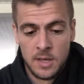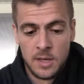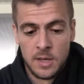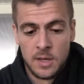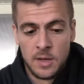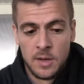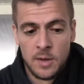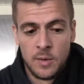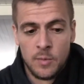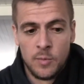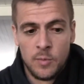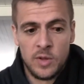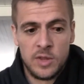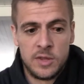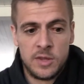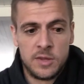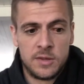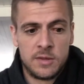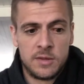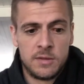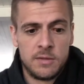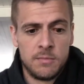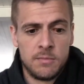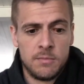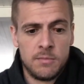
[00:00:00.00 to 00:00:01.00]

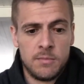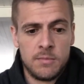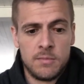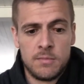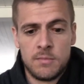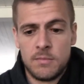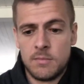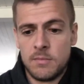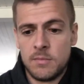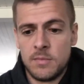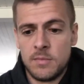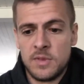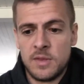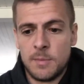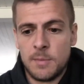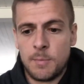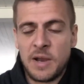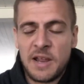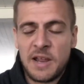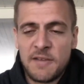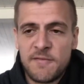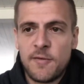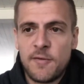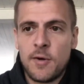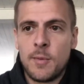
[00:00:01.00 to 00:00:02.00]
with the
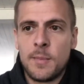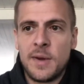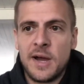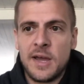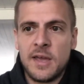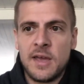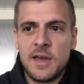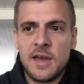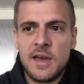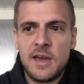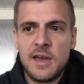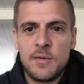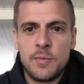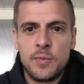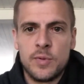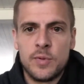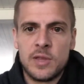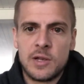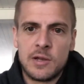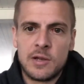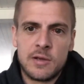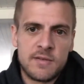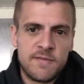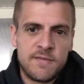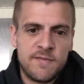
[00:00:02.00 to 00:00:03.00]
platform I have, with a
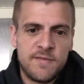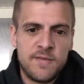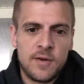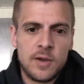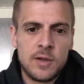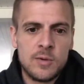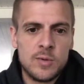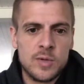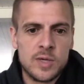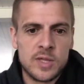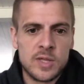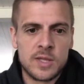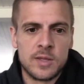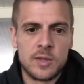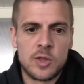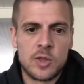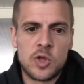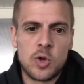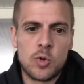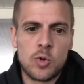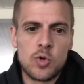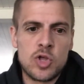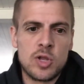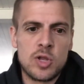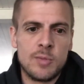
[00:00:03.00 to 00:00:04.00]
lot of followers on
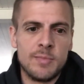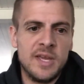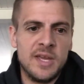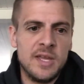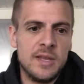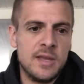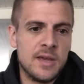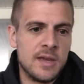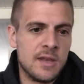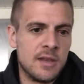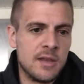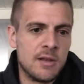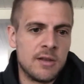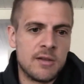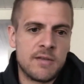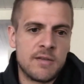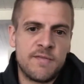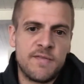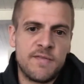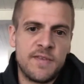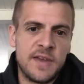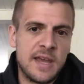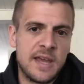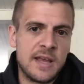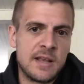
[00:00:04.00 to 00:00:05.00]
social media and a lot of
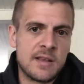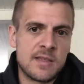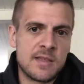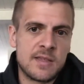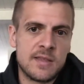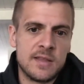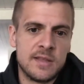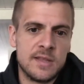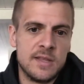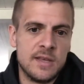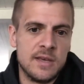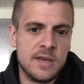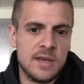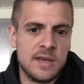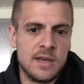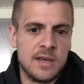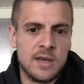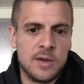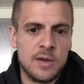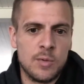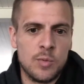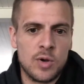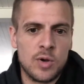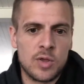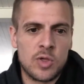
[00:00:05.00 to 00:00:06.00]
fans that
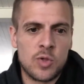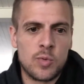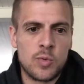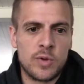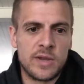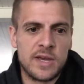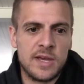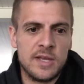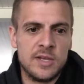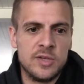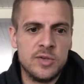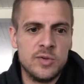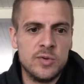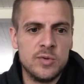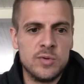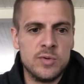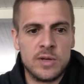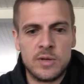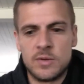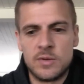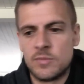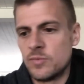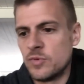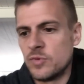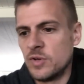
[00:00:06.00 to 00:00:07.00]
watch what I do
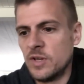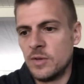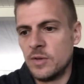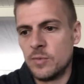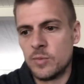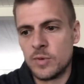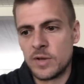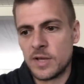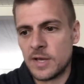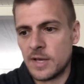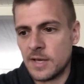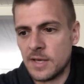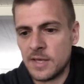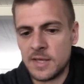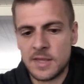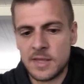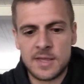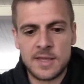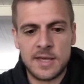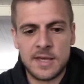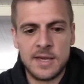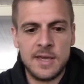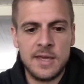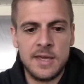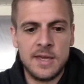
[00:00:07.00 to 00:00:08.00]
and read what I
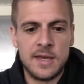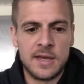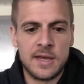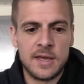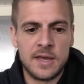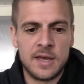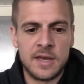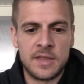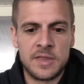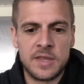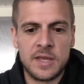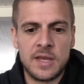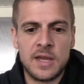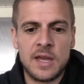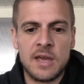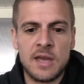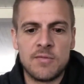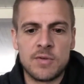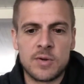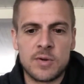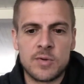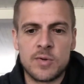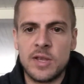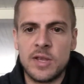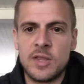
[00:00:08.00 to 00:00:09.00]
say, I think I have a
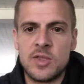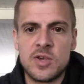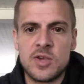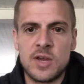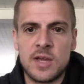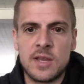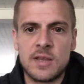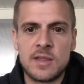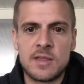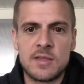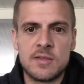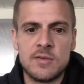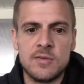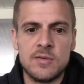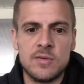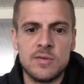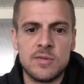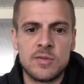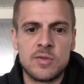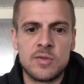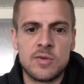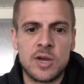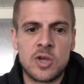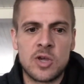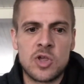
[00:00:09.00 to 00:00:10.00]
great chance to
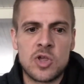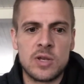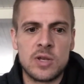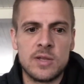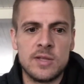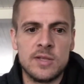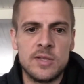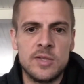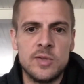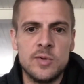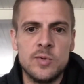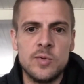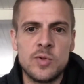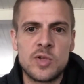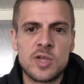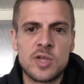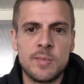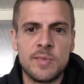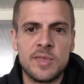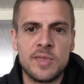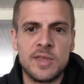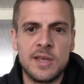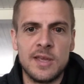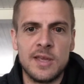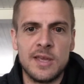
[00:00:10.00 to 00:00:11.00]
actually do
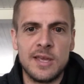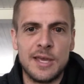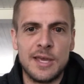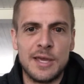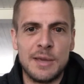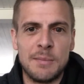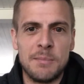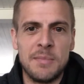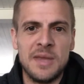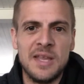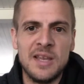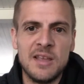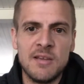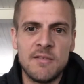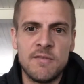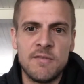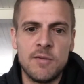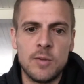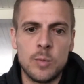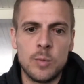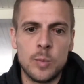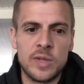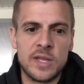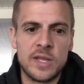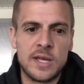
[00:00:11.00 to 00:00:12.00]
something meaningful
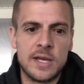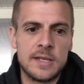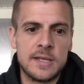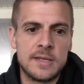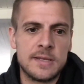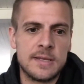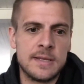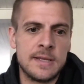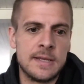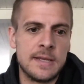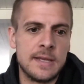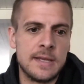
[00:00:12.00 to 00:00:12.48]
with that. And